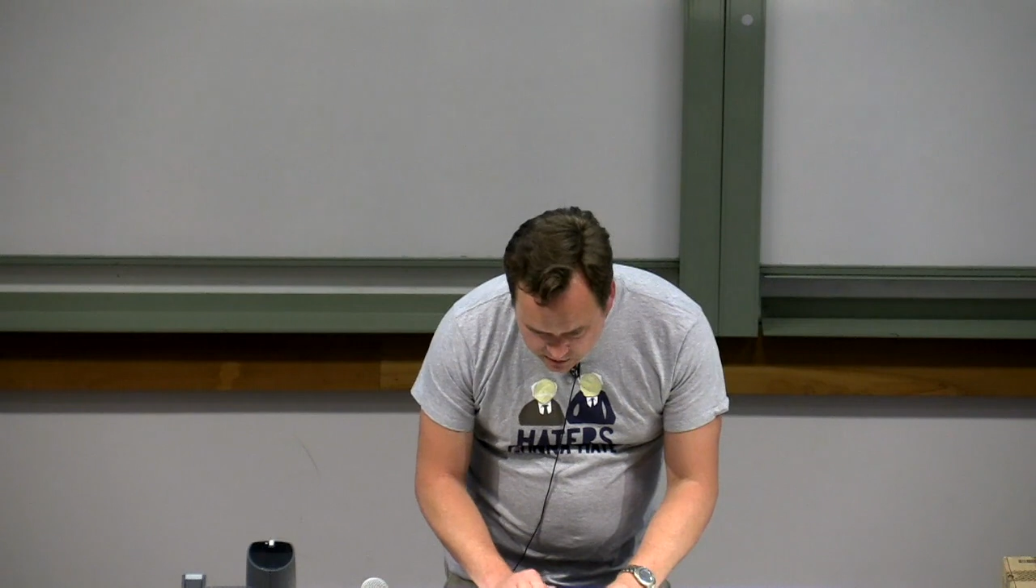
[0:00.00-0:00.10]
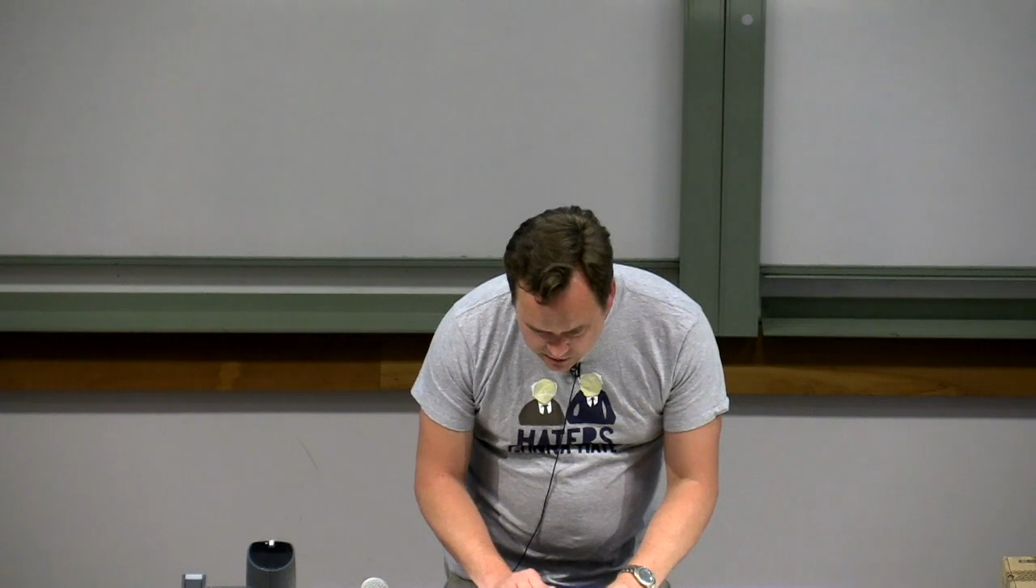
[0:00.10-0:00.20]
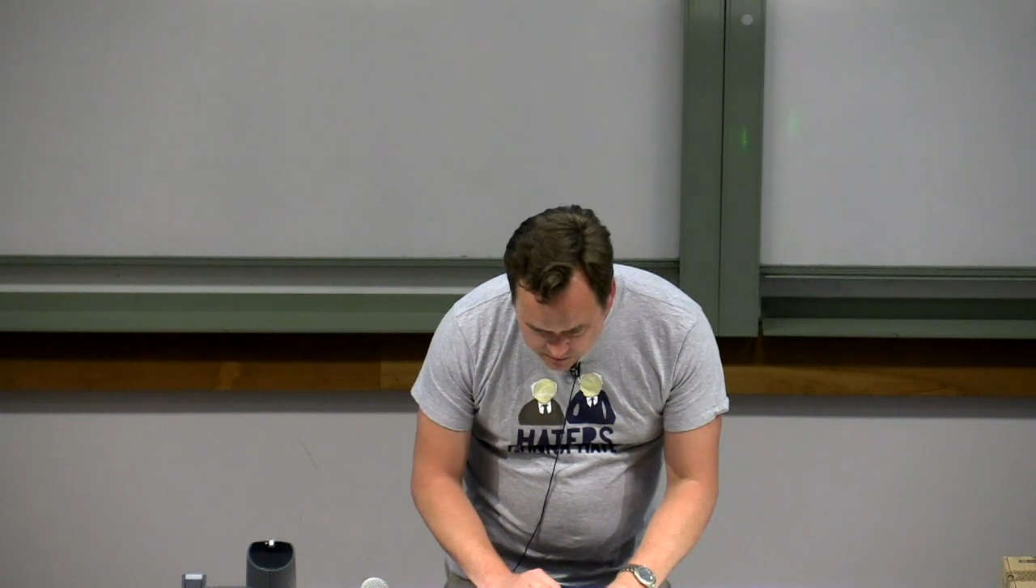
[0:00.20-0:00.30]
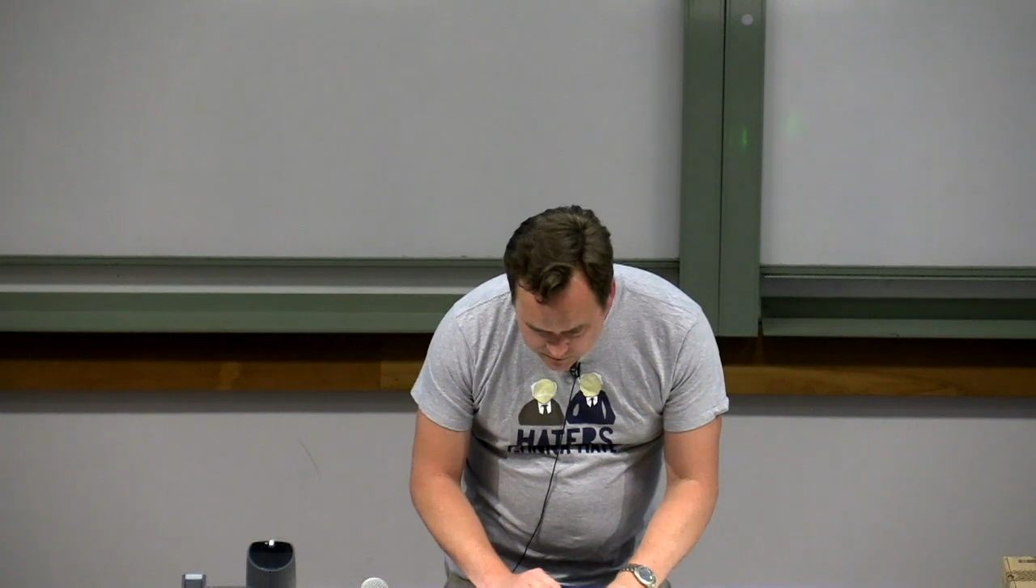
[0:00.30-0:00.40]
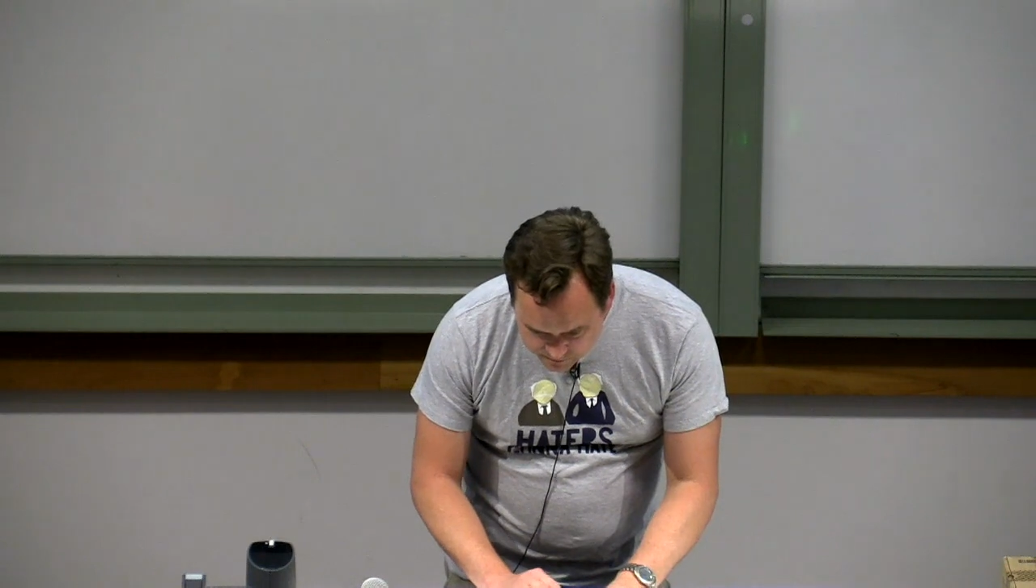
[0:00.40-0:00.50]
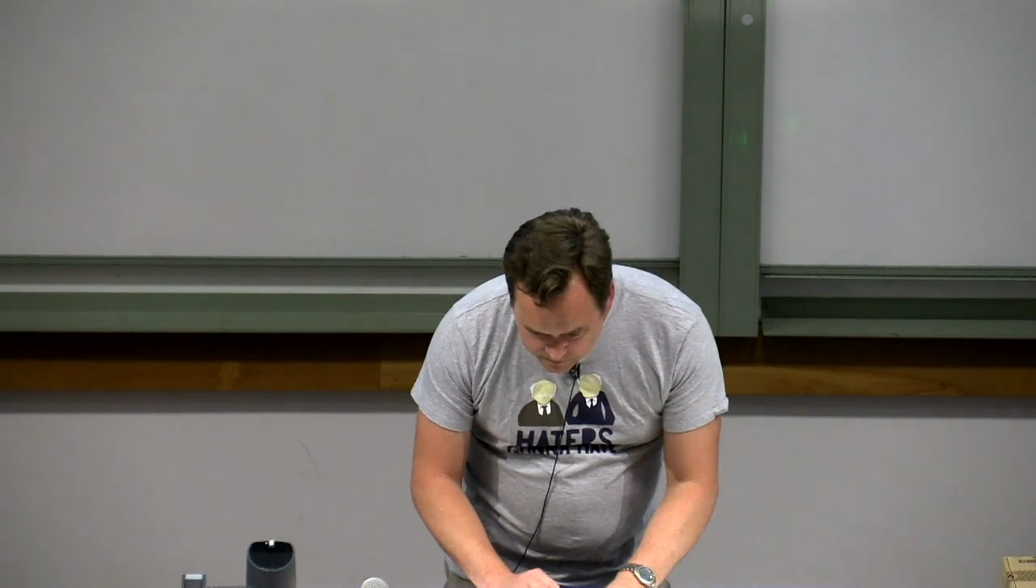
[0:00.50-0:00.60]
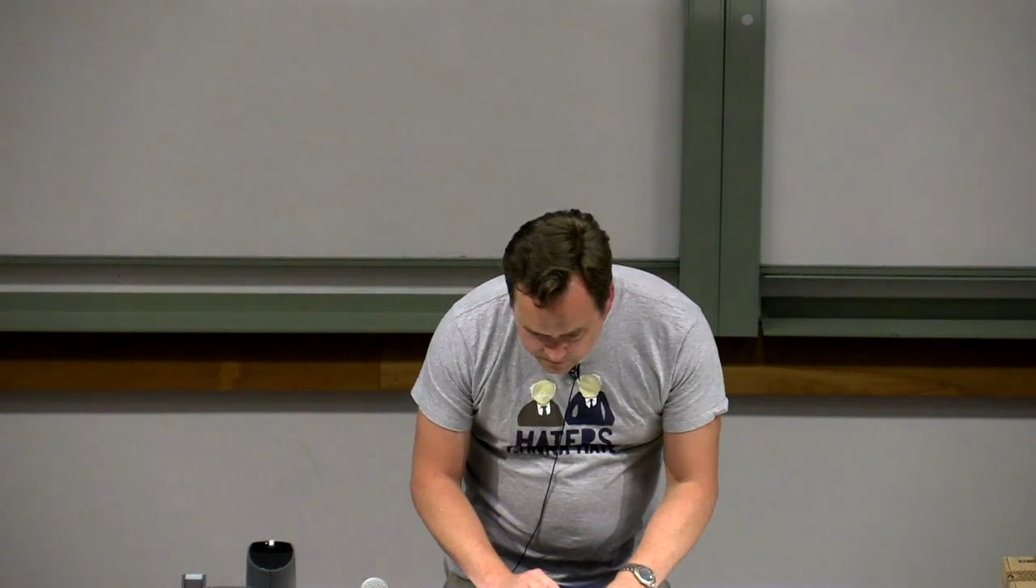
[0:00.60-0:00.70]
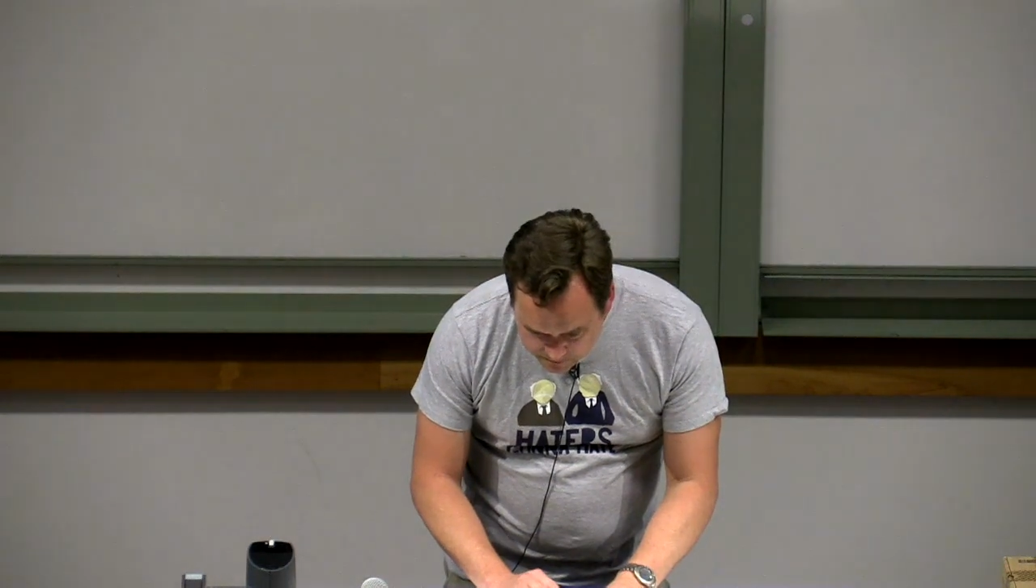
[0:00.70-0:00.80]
Um,